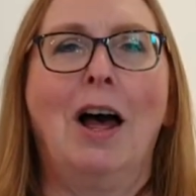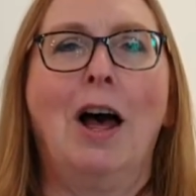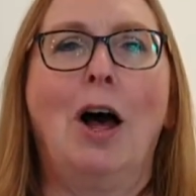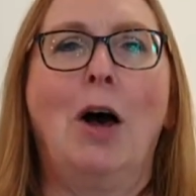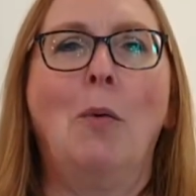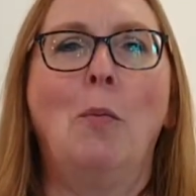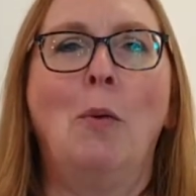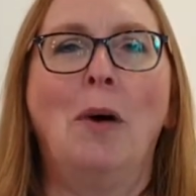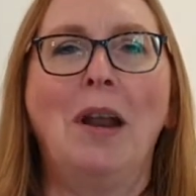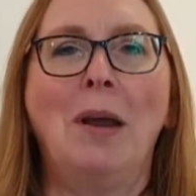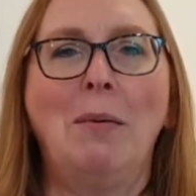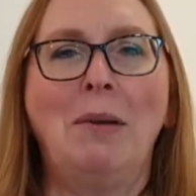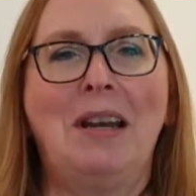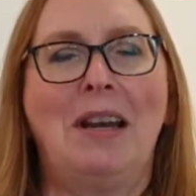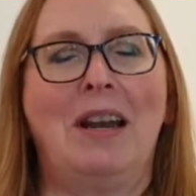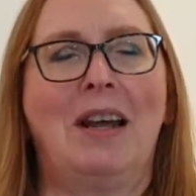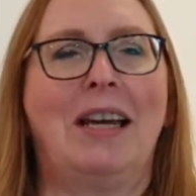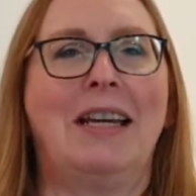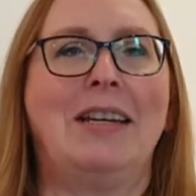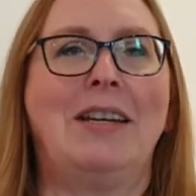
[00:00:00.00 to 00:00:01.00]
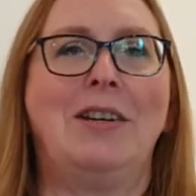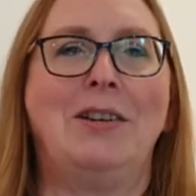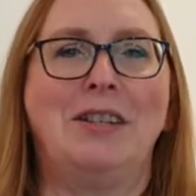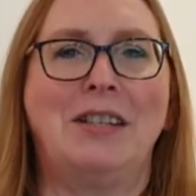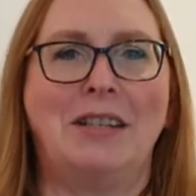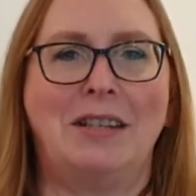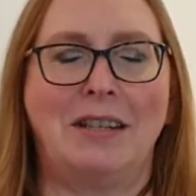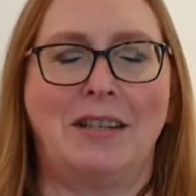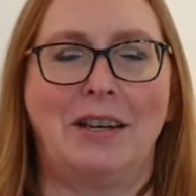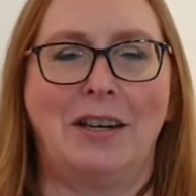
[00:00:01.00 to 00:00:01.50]
And what I would like you
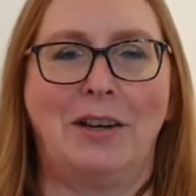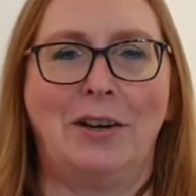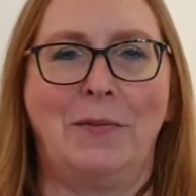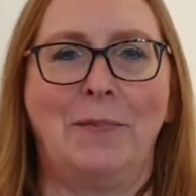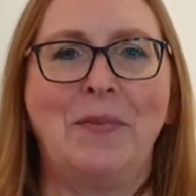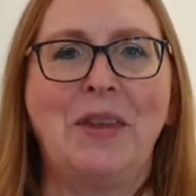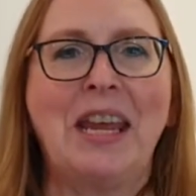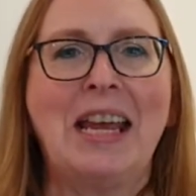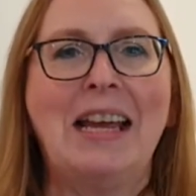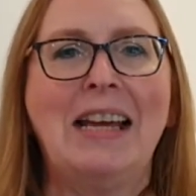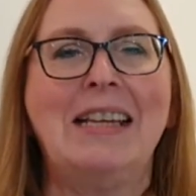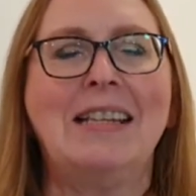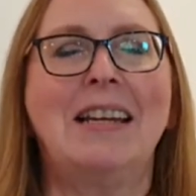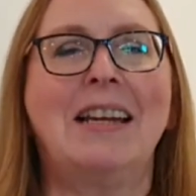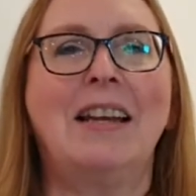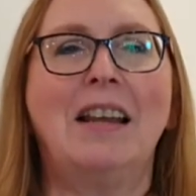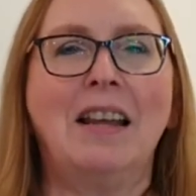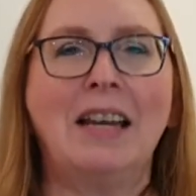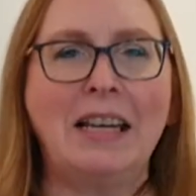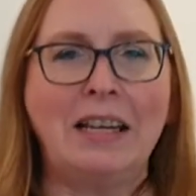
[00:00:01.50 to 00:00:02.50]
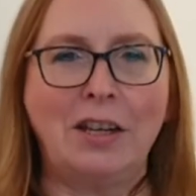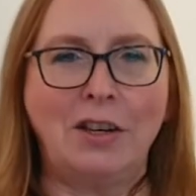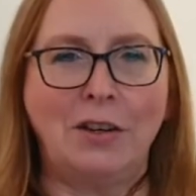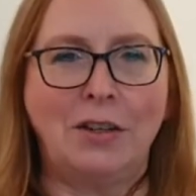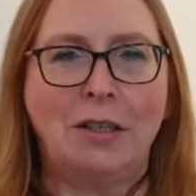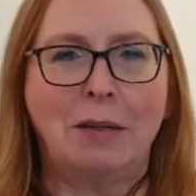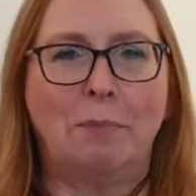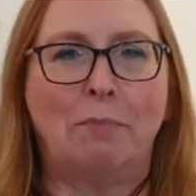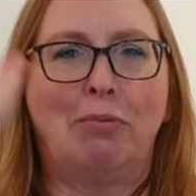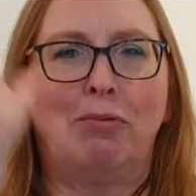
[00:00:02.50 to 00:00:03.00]
to do is I'd like you
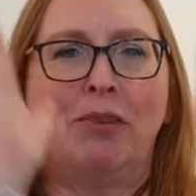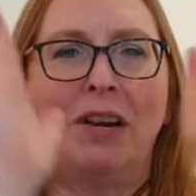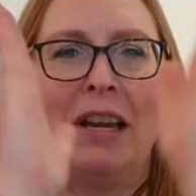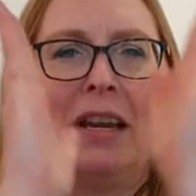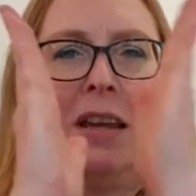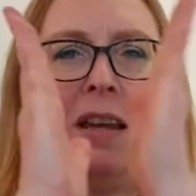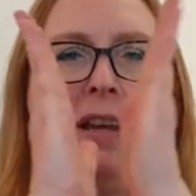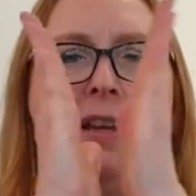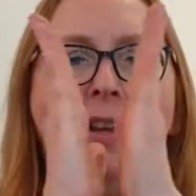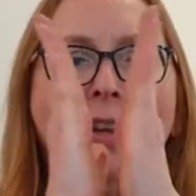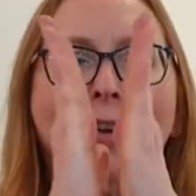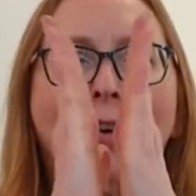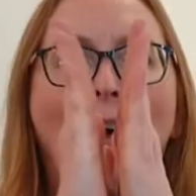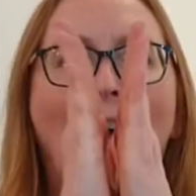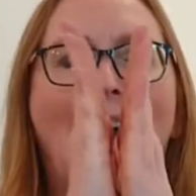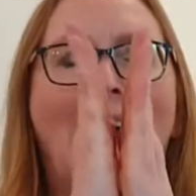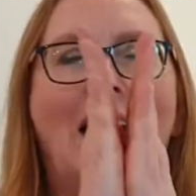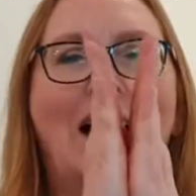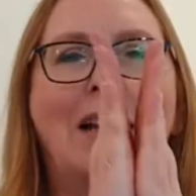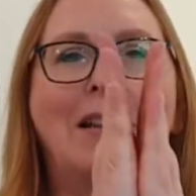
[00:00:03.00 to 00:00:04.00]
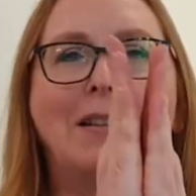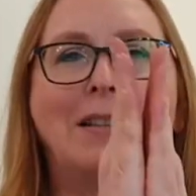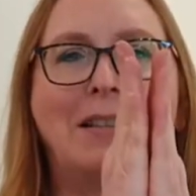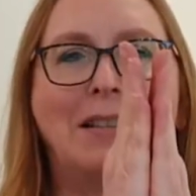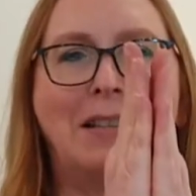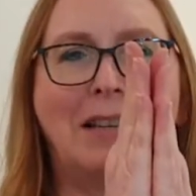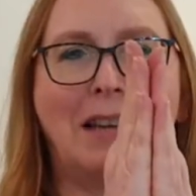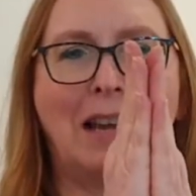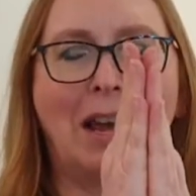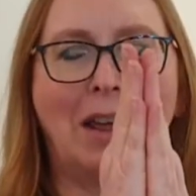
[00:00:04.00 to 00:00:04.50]
to bring your hands
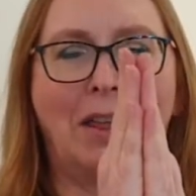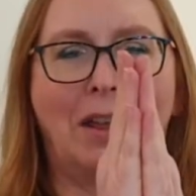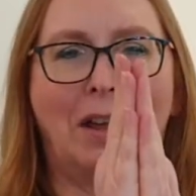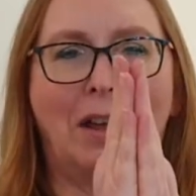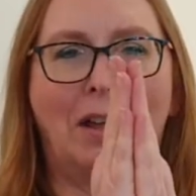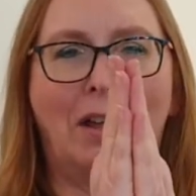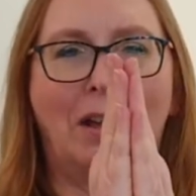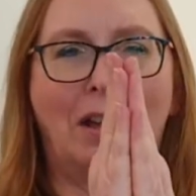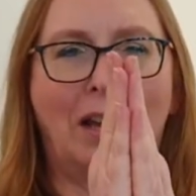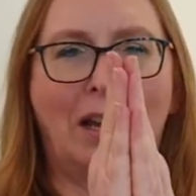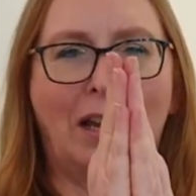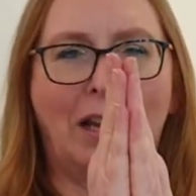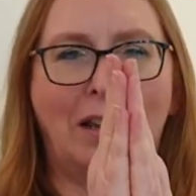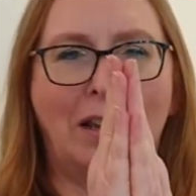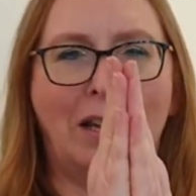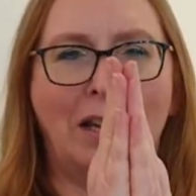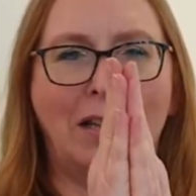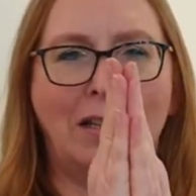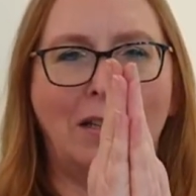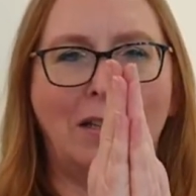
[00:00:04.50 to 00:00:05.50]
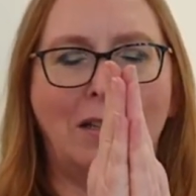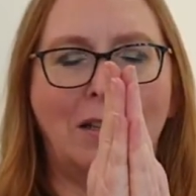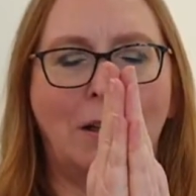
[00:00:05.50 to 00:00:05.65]
together like this.